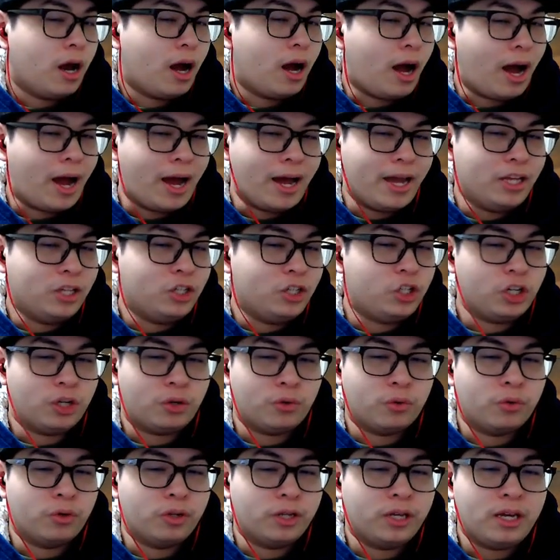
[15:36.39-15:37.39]
I
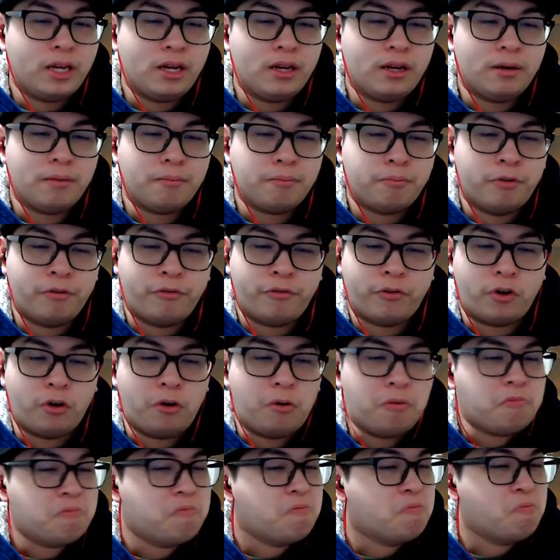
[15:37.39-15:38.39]
generally
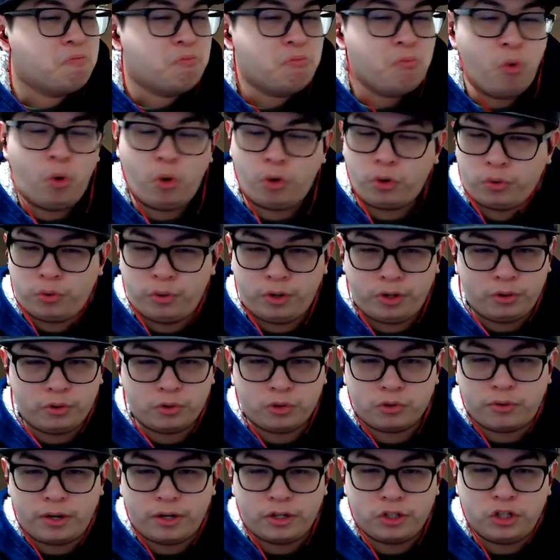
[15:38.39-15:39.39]
prefer more critical
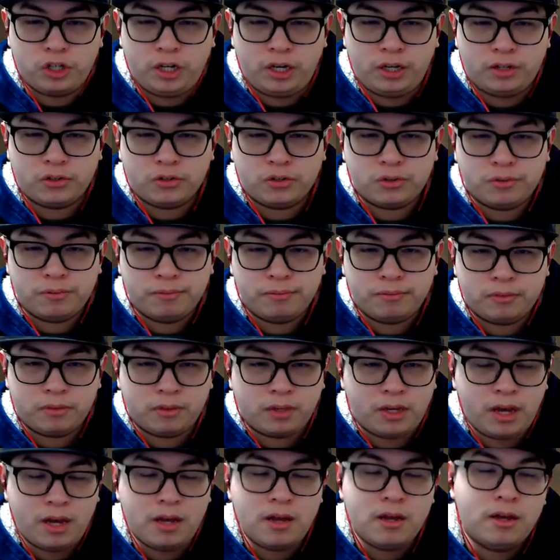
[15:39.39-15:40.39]
strike chance,
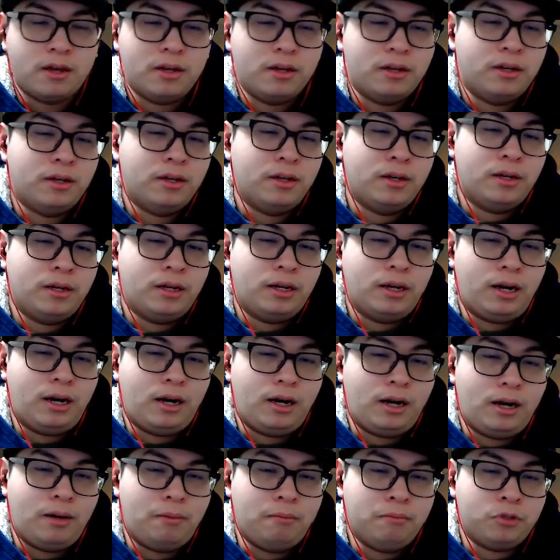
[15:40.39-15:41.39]
okay?
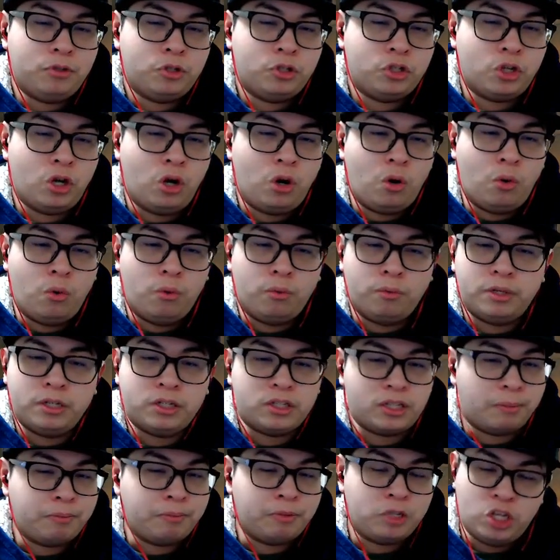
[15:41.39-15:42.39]
So it's
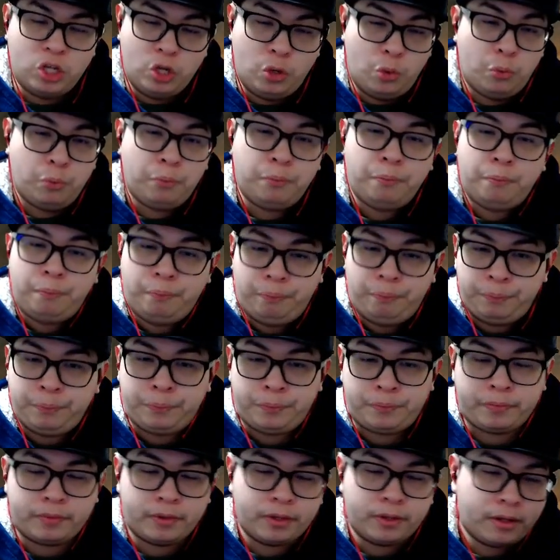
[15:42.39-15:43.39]
up to you.
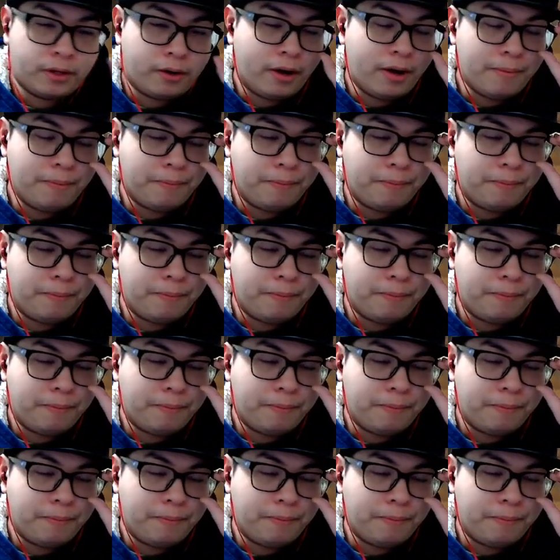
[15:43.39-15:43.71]
All right.